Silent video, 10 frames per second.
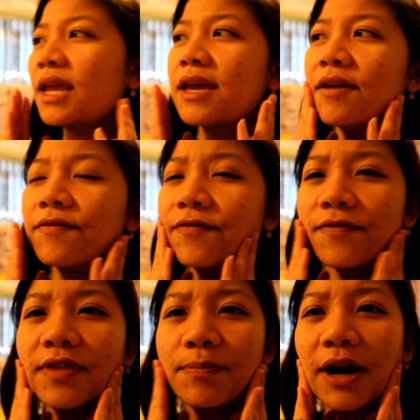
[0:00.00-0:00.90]
if
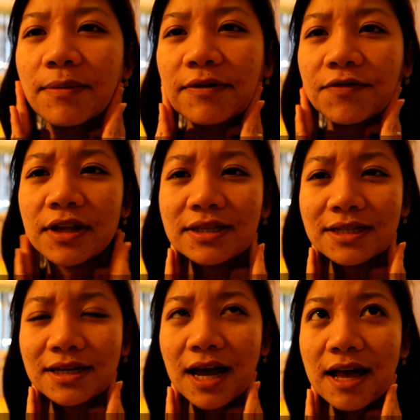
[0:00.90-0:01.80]
the primer feels
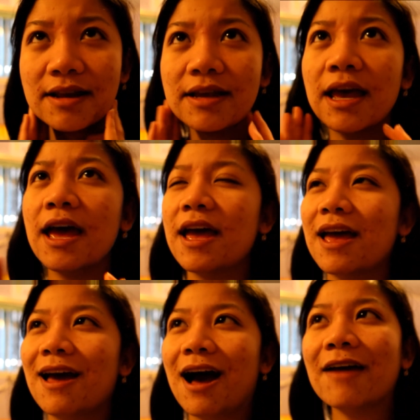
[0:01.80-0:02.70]
good,
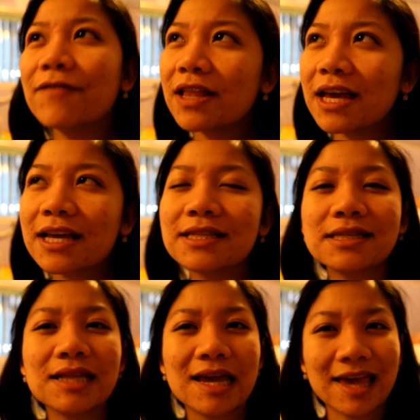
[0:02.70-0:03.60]
I feel like
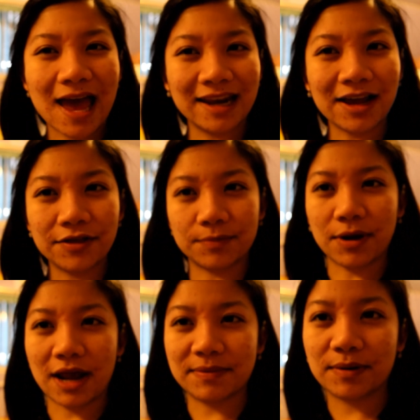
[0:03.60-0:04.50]
it's like any other
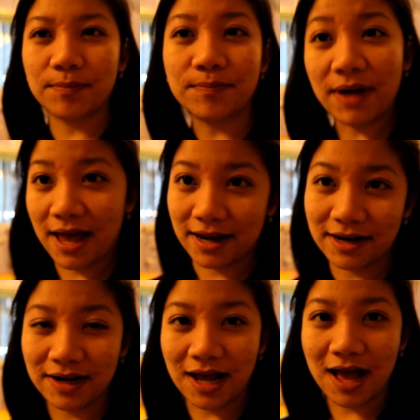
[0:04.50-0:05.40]
primer, but
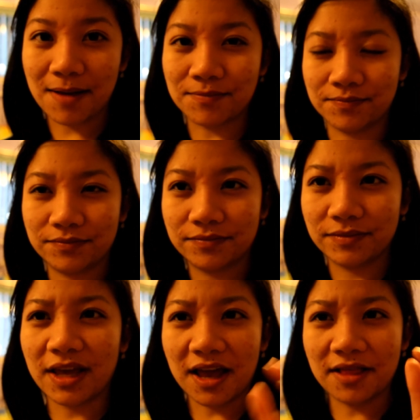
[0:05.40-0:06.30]

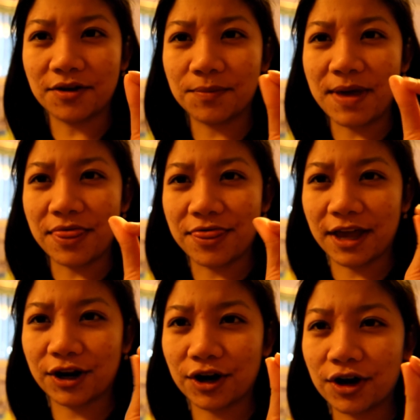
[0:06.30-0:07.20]
a little bit
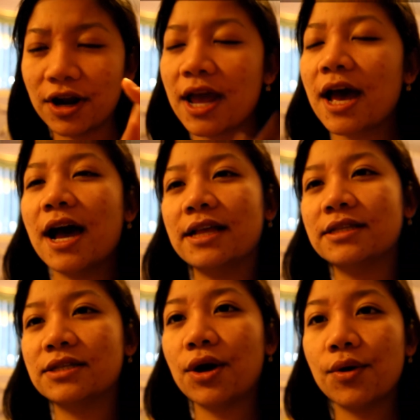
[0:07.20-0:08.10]
thicker. And
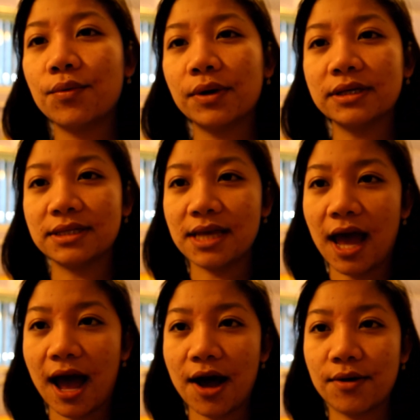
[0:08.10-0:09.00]
so we'll see
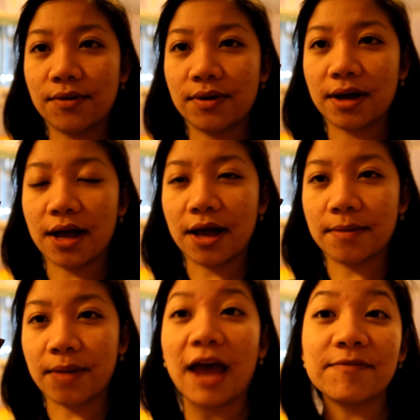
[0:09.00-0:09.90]
how
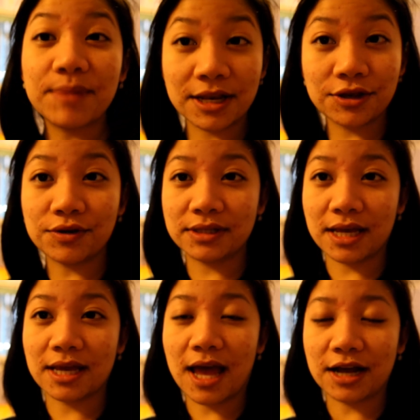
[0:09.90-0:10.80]
I've been
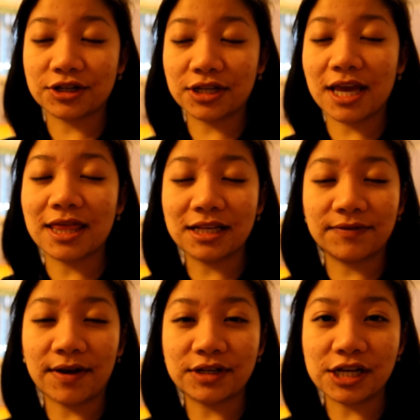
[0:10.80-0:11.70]
using actually this
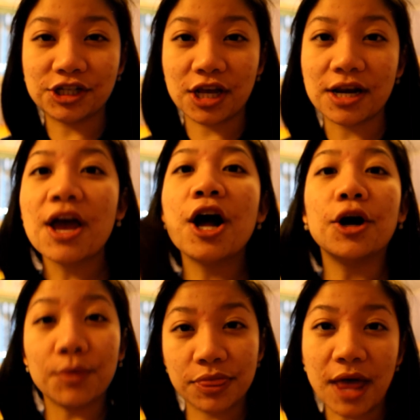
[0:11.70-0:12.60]
foundation
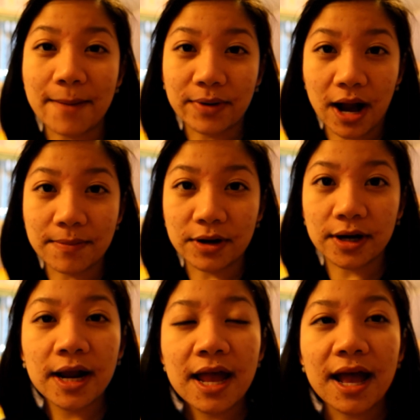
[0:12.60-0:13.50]
with that
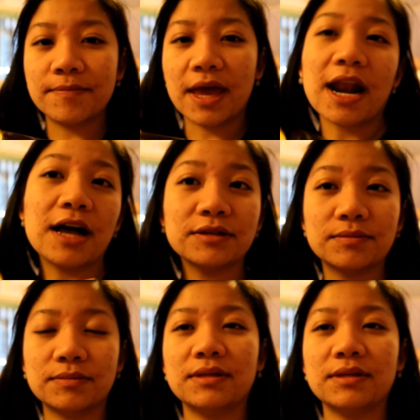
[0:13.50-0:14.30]
primer, and I'll